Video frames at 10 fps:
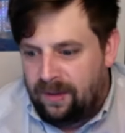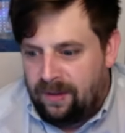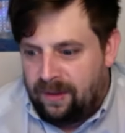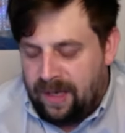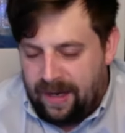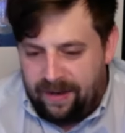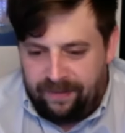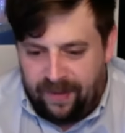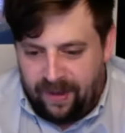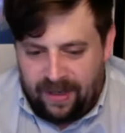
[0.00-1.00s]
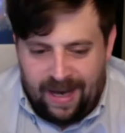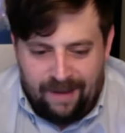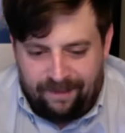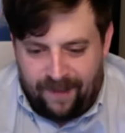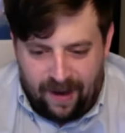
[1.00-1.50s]
kind of a
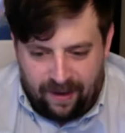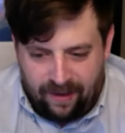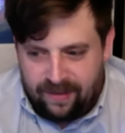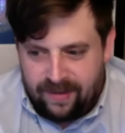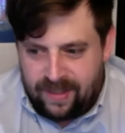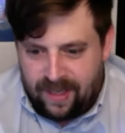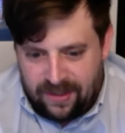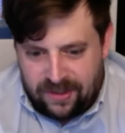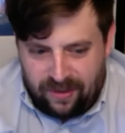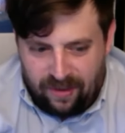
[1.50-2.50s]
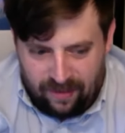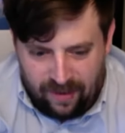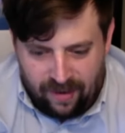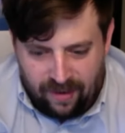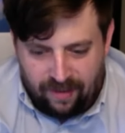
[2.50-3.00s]
campfire discussion on
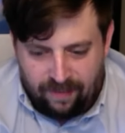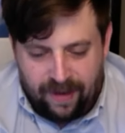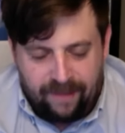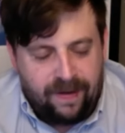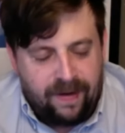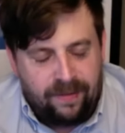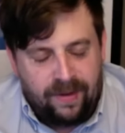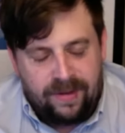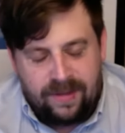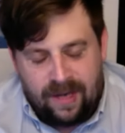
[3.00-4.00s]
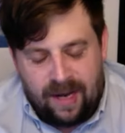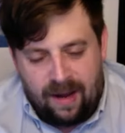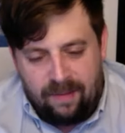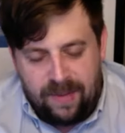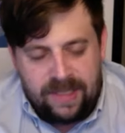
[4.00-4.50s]
my favorite
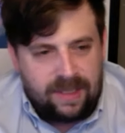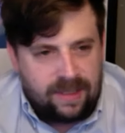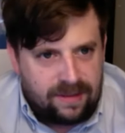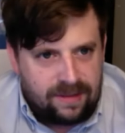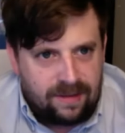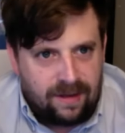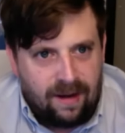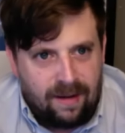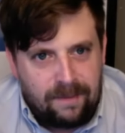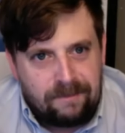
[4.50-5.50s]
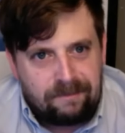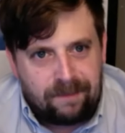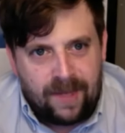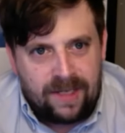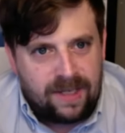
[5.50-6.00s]
business.
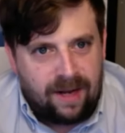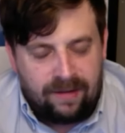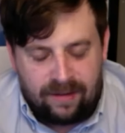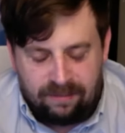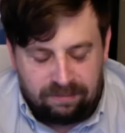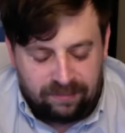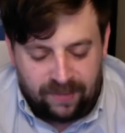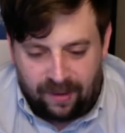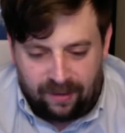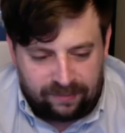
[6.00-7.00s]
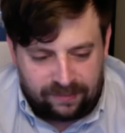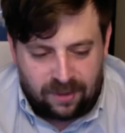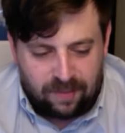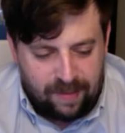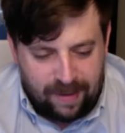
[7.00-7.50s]
It sounded, you know, took
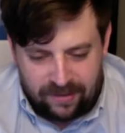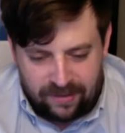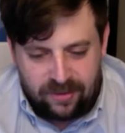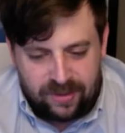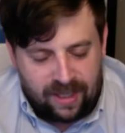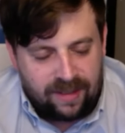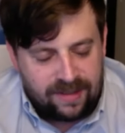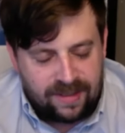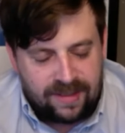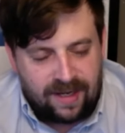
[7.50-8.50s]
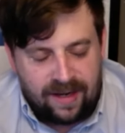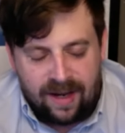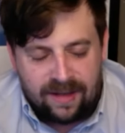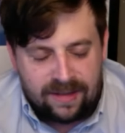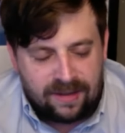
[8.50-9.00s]
me about 2 seconds to say
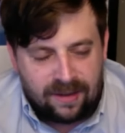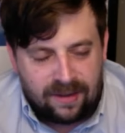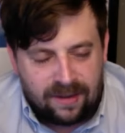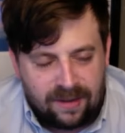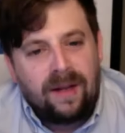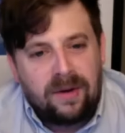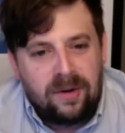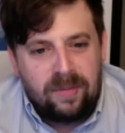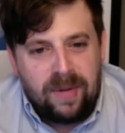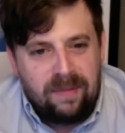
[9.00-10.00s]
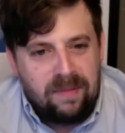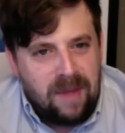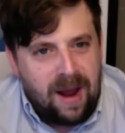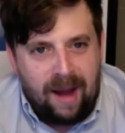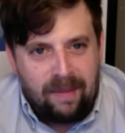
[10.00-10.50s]
yes. So couldn't be
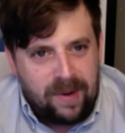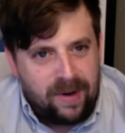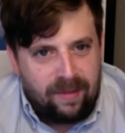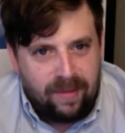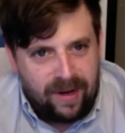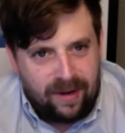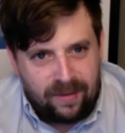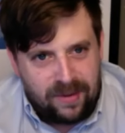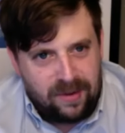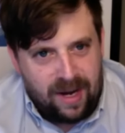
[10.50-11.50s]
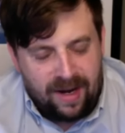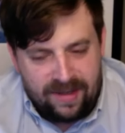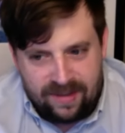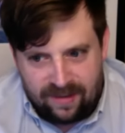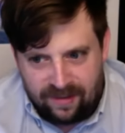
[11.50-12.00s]
happier to be here with you guys and